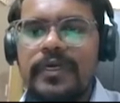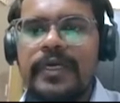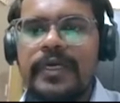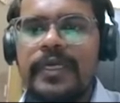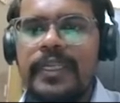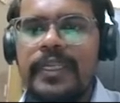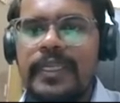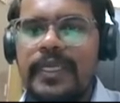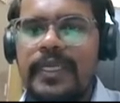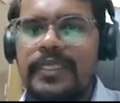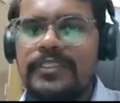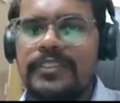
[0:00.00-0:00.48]

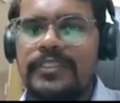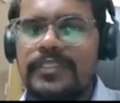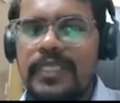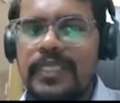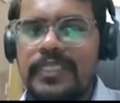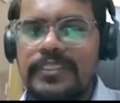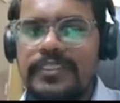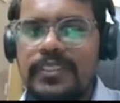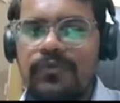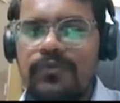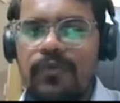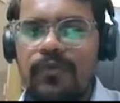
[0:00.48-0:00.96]
create
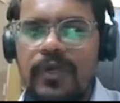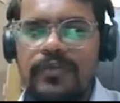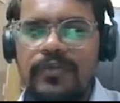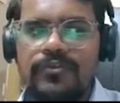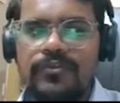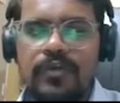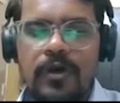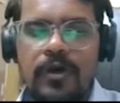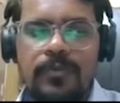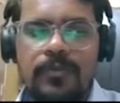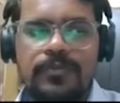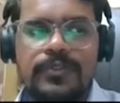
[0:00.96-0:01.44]
sales
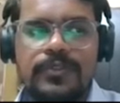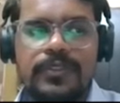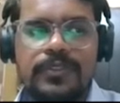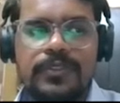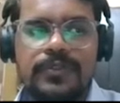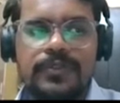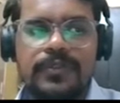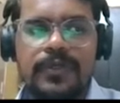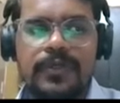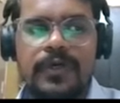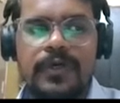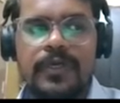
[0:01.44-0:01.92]
invoice option.
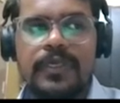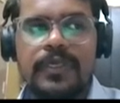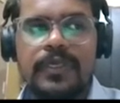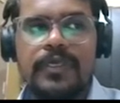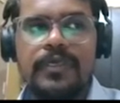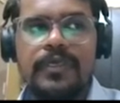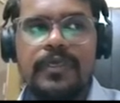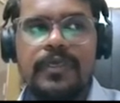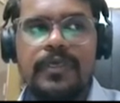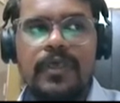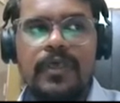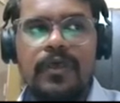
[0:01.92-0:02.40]

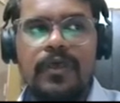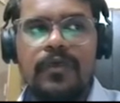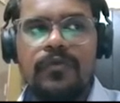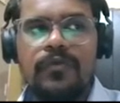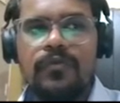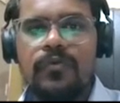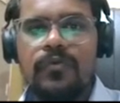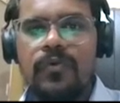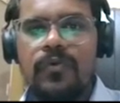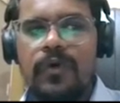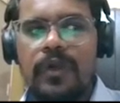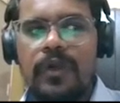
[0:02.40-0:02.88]
Okay,
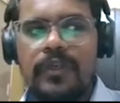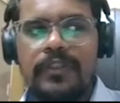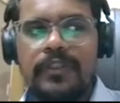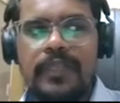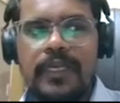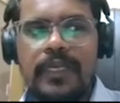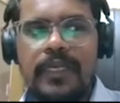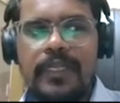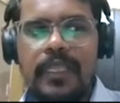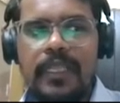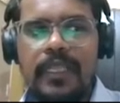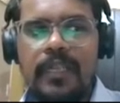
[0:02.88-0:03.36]
so and
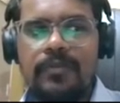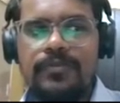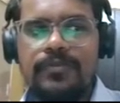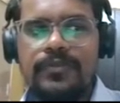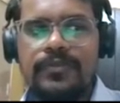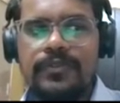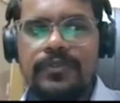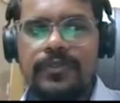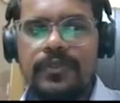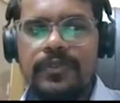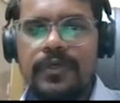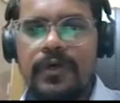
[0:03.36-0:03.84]
that
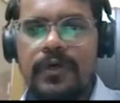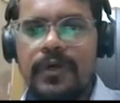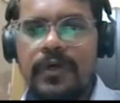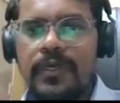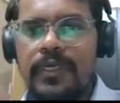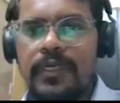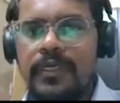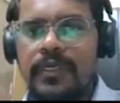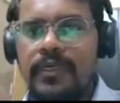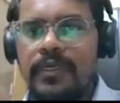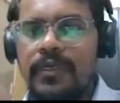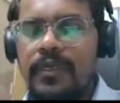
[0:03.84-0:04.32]
helps,
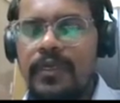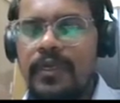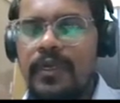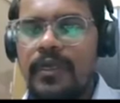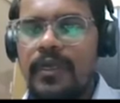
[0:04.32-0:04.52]
okay,